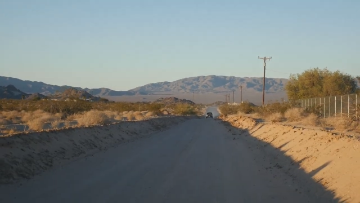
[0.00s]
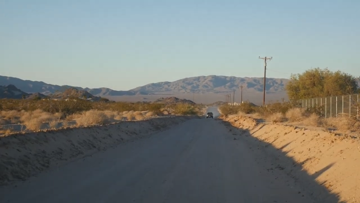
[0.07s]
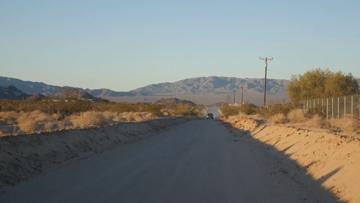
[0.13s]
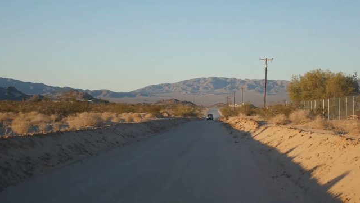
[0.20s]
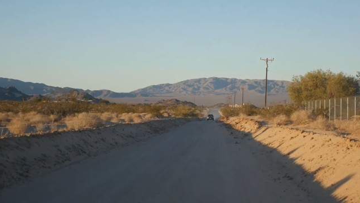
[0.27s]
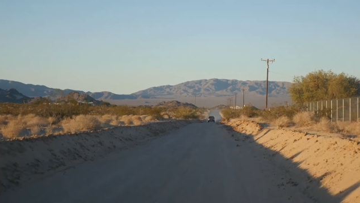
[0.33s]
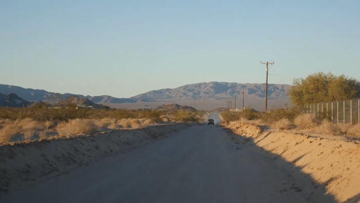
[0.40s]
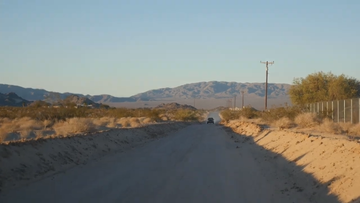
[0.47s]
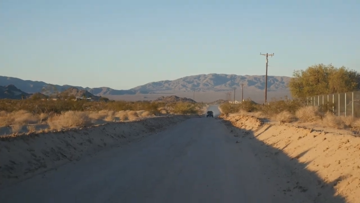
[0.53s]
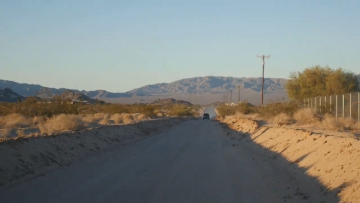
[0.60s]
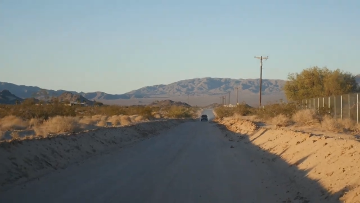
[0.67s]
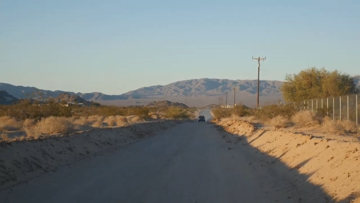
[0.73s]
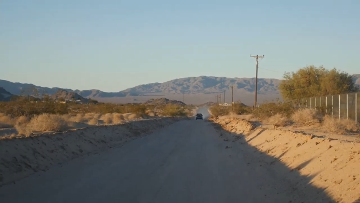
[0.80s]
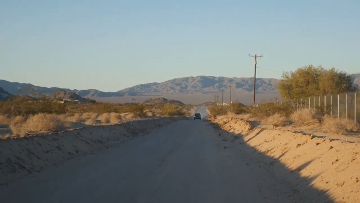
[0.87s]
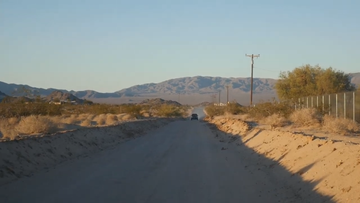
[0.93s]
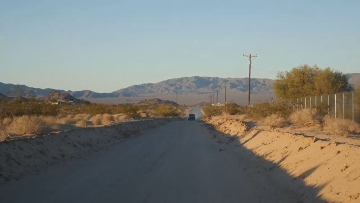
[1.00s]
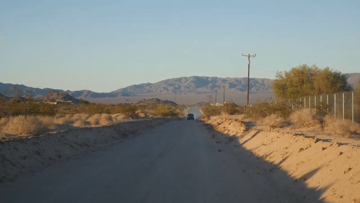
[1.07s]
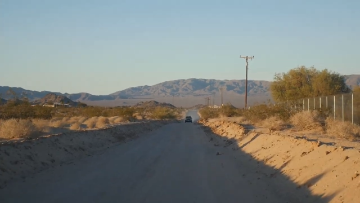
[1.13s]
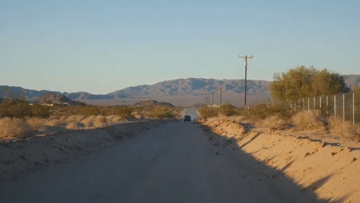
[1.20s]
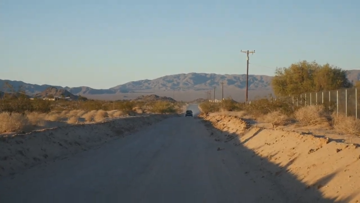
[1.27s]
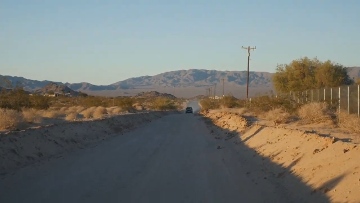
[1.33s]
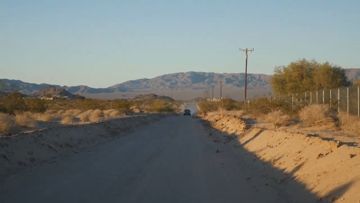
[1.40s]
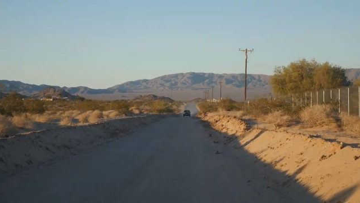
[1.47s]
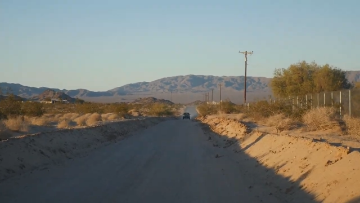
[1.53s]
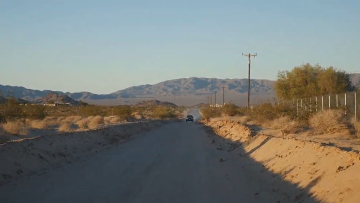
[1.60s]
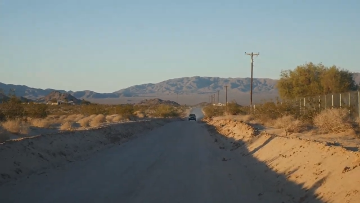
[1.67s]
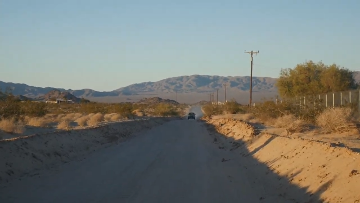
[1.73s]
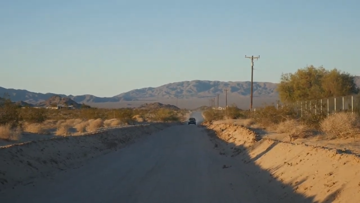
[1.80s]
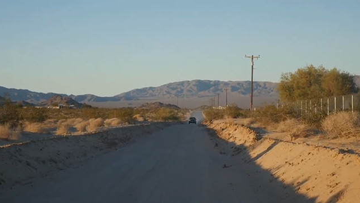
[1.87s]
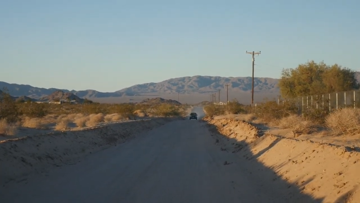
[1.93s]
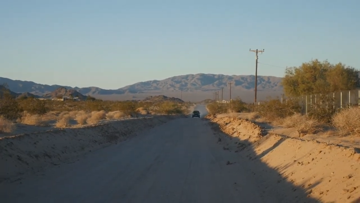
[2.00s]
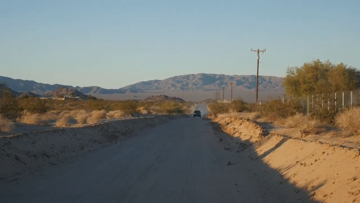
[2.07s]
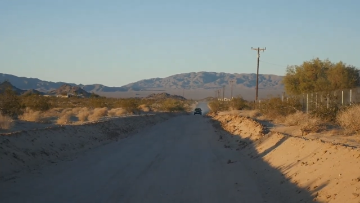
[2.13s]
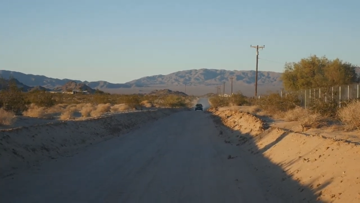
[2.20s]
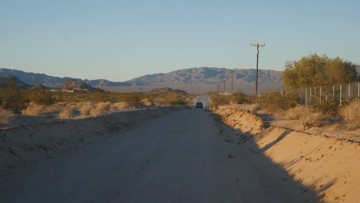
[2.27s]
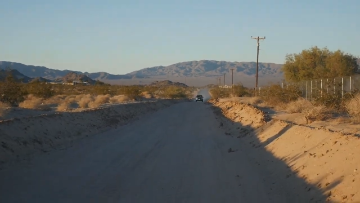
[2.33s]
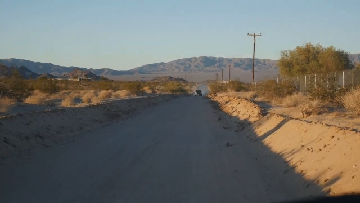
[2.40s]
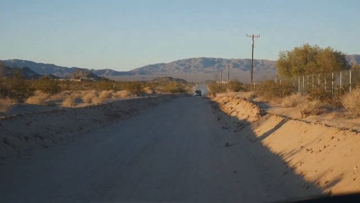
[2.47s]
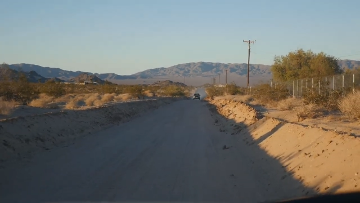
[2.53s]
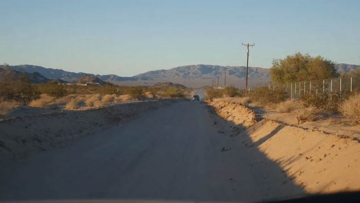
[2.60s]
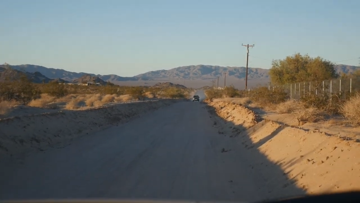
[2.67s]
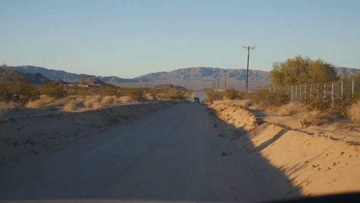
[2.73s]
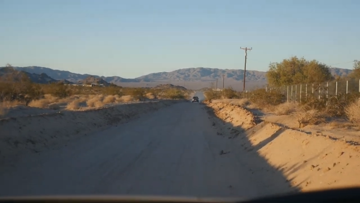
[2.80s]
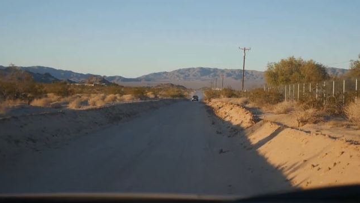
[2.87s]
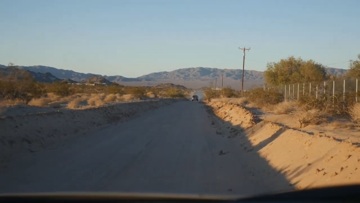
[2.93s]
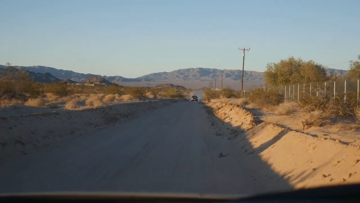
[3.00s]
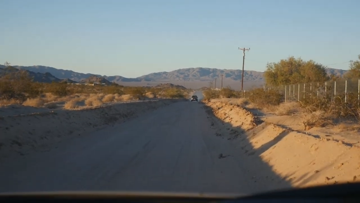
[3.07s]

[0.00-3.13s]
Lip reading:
[unreadable: no face in view]